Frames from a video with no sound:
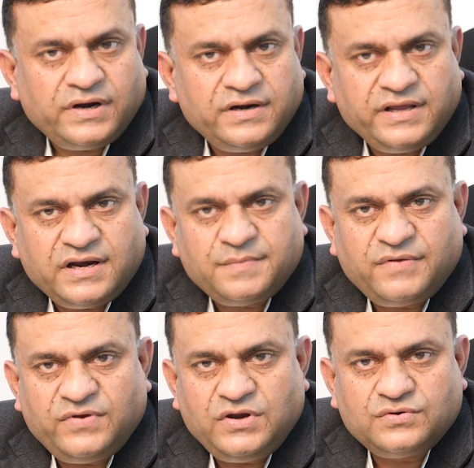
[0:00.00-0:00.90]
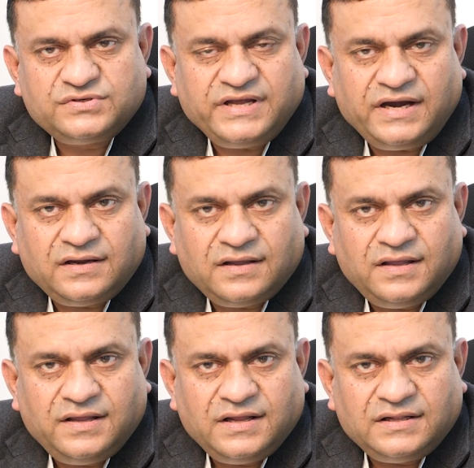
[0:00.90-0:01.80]
earlier in my videos that
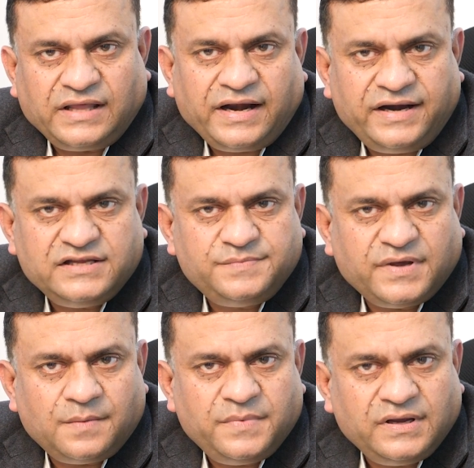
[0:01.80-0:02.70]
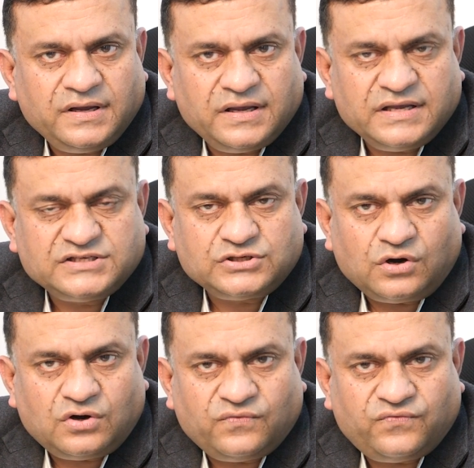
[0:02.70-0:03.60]
thyroid is becoming a
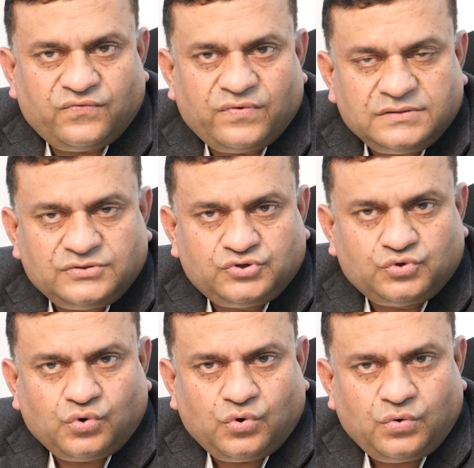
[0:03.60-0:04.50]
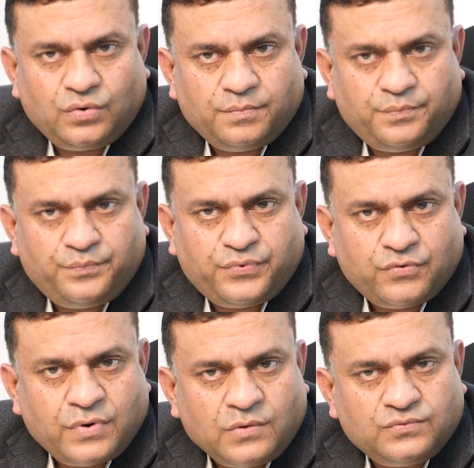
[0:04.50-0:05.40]
sort of so
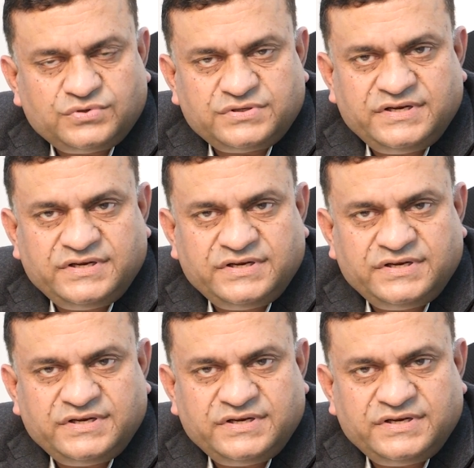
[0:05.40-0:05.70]
pronounced